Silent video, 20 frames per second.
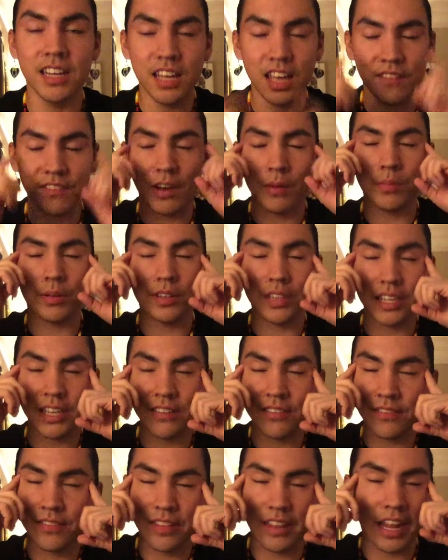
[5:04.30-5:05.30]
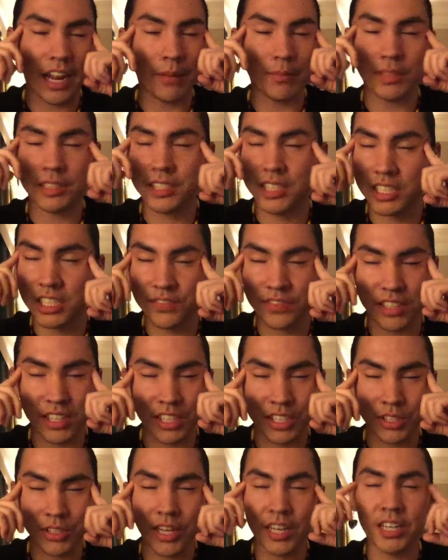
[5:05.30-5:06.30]
If I believe that I'm a six figure
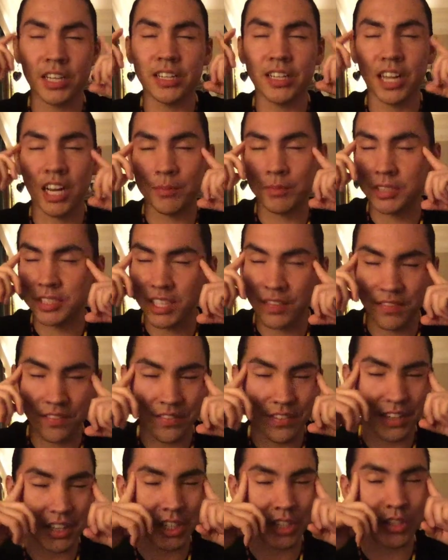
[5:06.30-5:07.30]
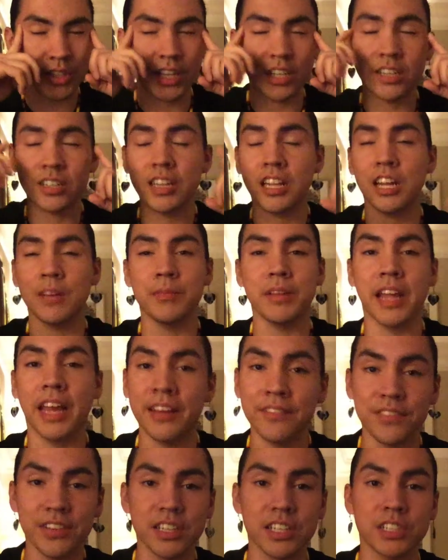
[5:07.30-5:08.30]
trader, that I'm a seven figure trader, that I'm an
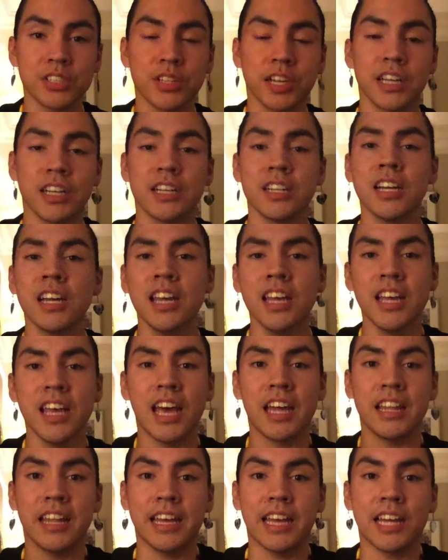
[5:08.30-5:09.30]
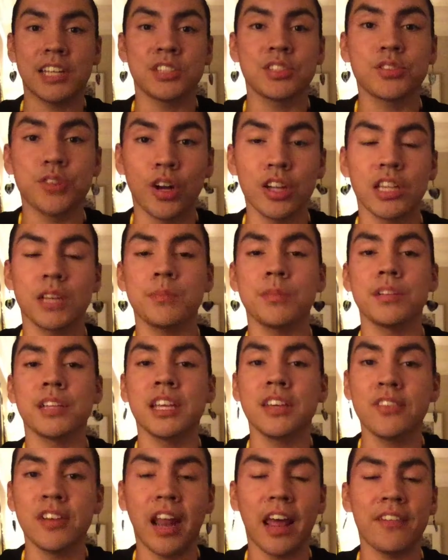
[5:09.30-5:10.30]
eight figure trader, and like I strongly
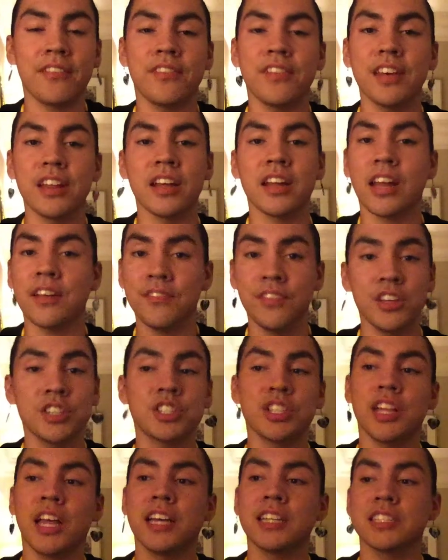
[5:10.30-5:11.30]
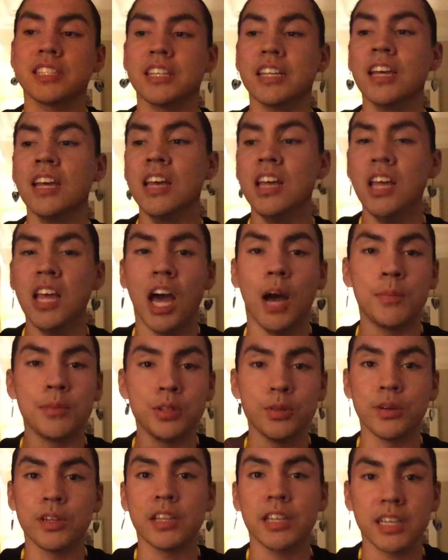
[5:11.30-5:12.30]
believe it, I feel it, I visualize it, I'm
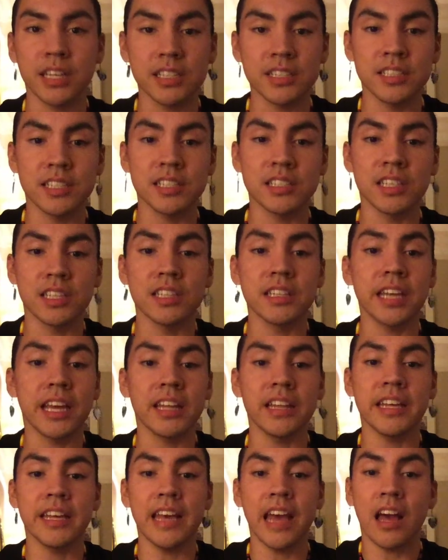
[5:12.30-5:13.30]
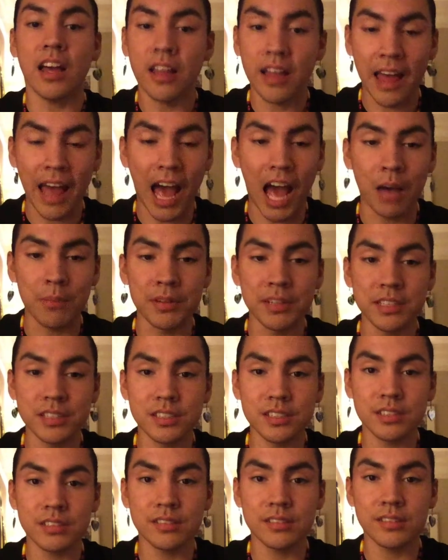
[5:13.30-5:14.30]
doing the consistent daily
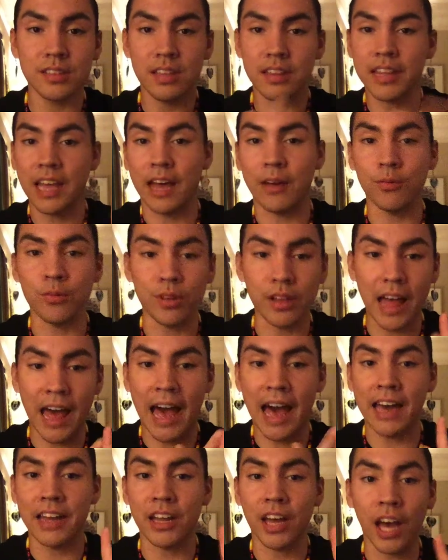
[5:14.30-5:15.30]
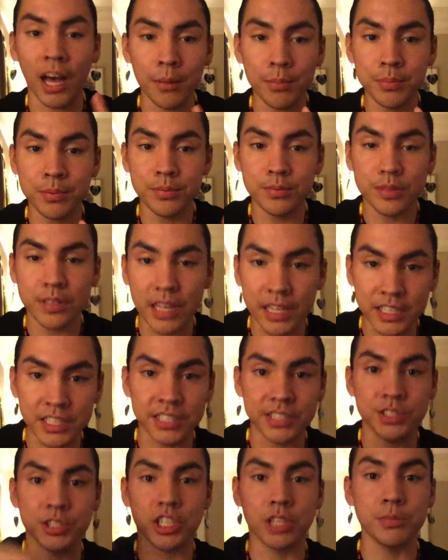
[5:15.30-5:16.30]
habits that will add up and
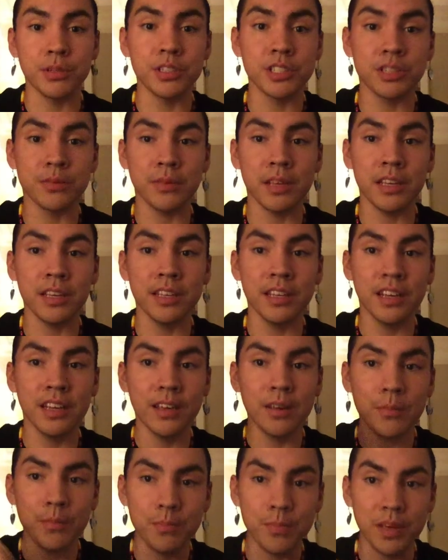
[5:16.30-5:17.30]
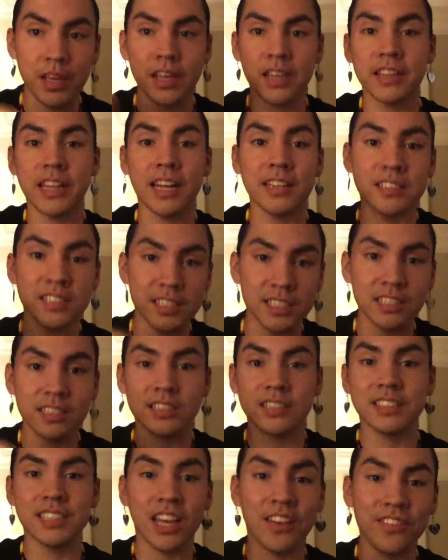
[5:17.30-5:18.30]
contribute to me being that six,
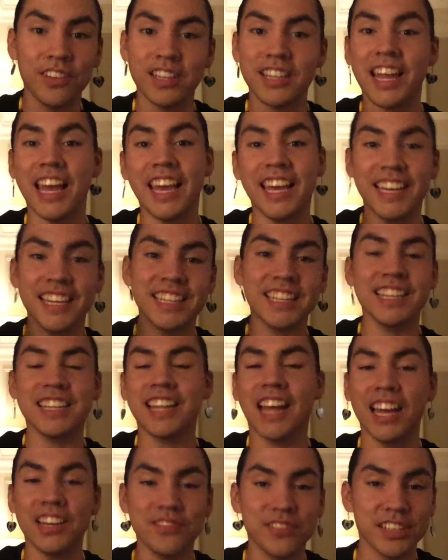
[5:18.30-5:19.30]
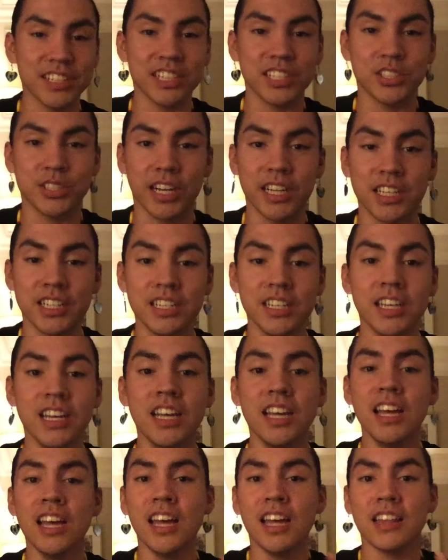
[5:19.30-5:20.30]
seven, eight, nine figure trader,
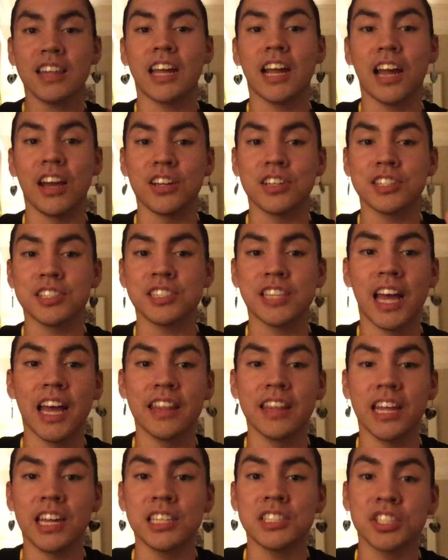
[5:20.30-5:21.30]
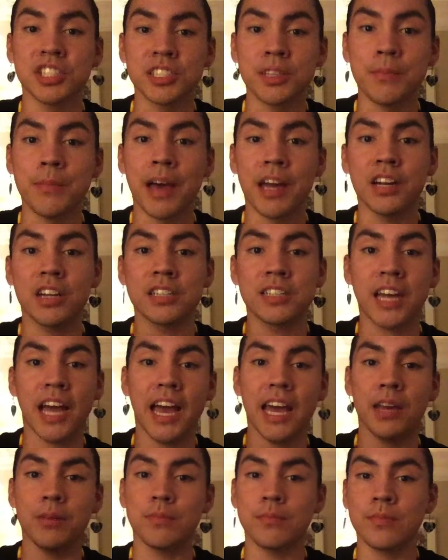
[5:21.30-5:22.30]
then I understand that it's just a matter of
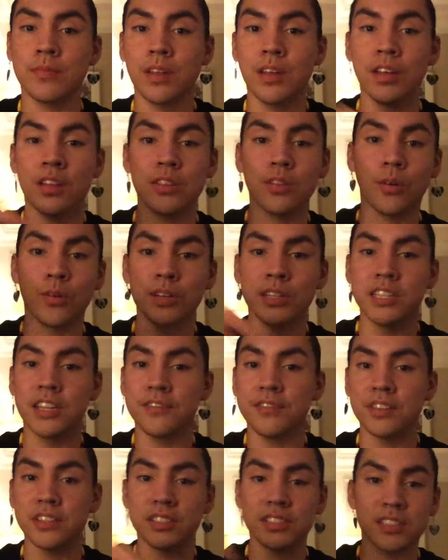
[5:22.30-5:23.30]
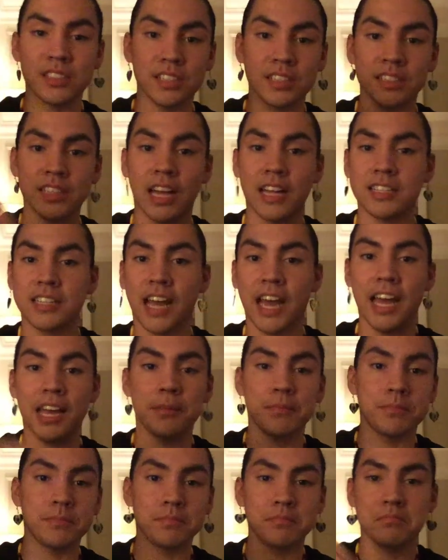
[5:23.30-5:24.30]
time. The only difference is that time.
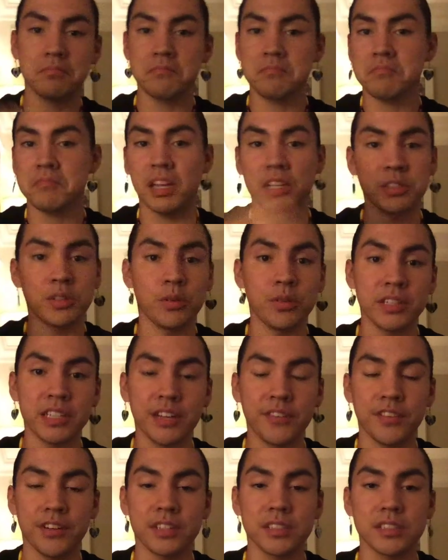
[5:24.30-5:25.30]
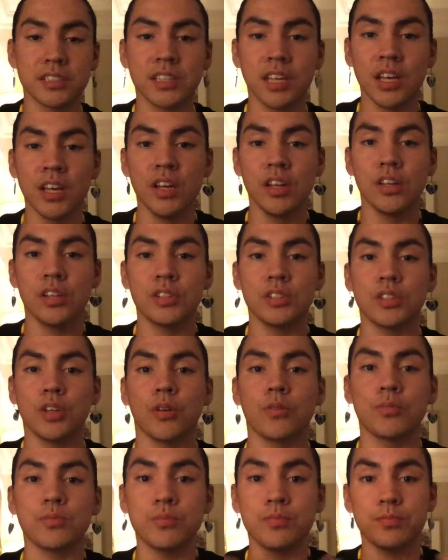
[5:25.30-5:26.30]
That's the only difference.
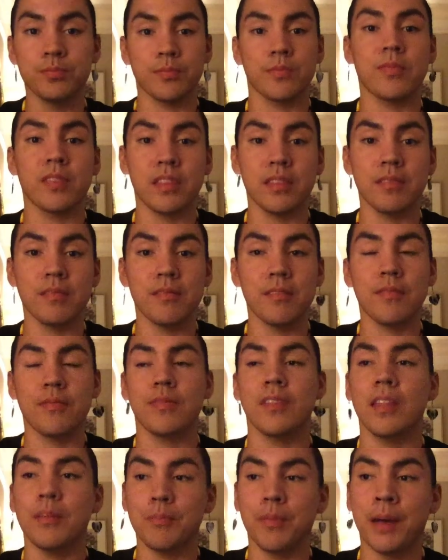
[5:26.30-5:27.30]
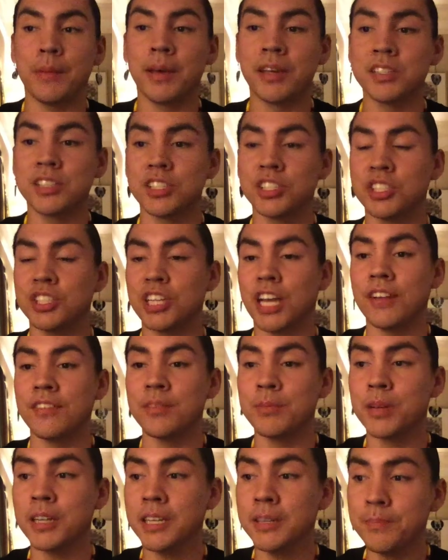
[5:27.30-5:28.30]
So, my message to
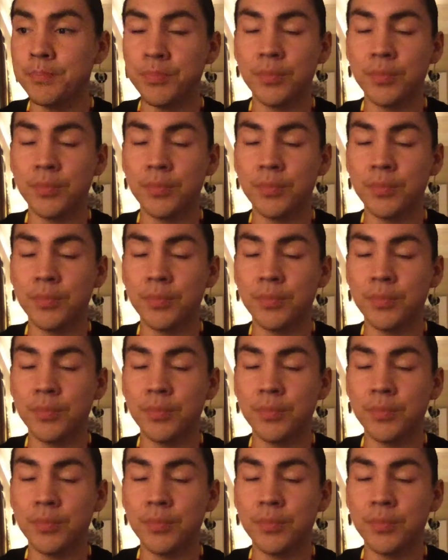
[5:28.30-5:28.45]
everybody